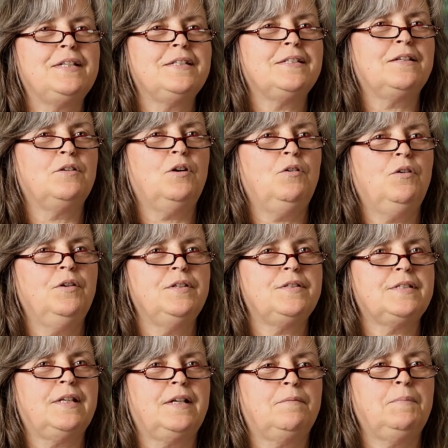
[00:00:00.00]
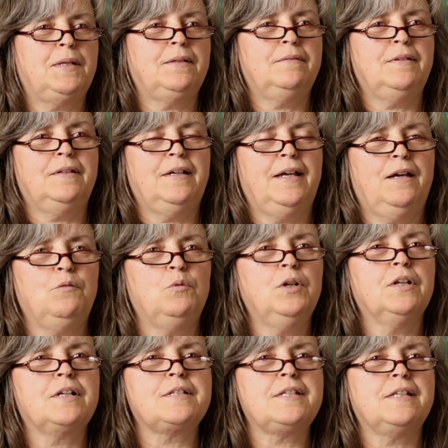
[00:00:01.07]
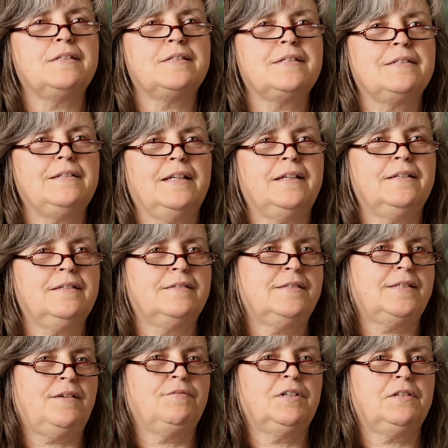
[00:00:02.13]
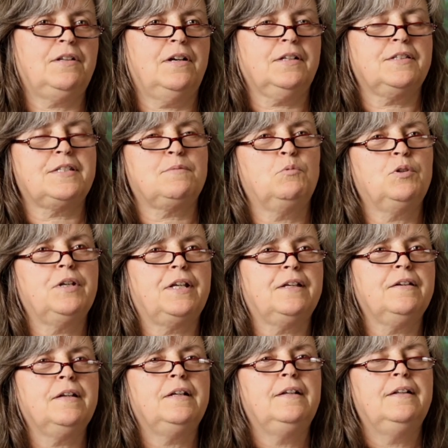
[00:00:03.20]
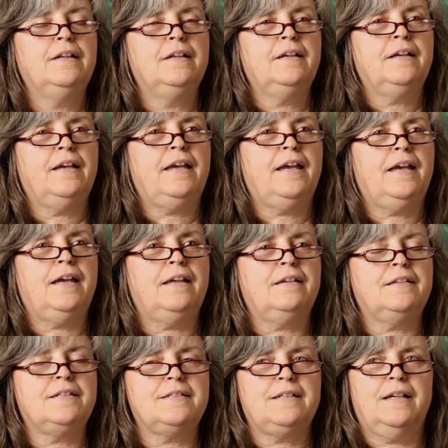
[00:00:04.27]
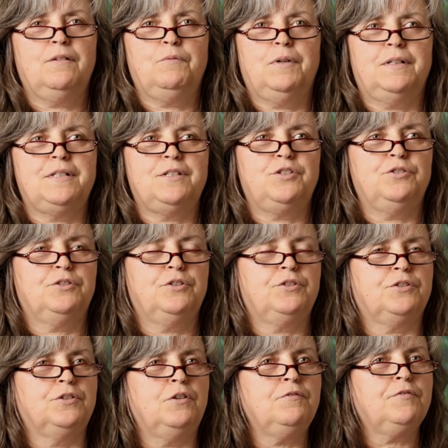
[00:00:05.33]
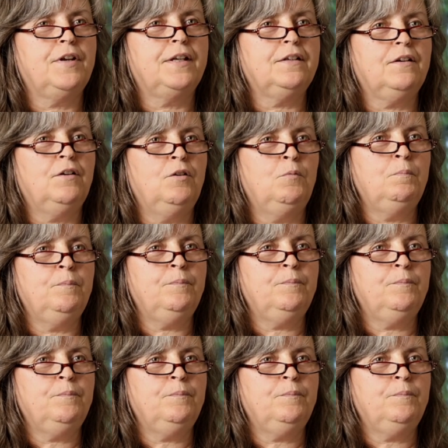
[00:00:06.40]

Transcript: He said, I've been at work since like 7 o'clock this morning. And he's like, well, is your girlfriend home?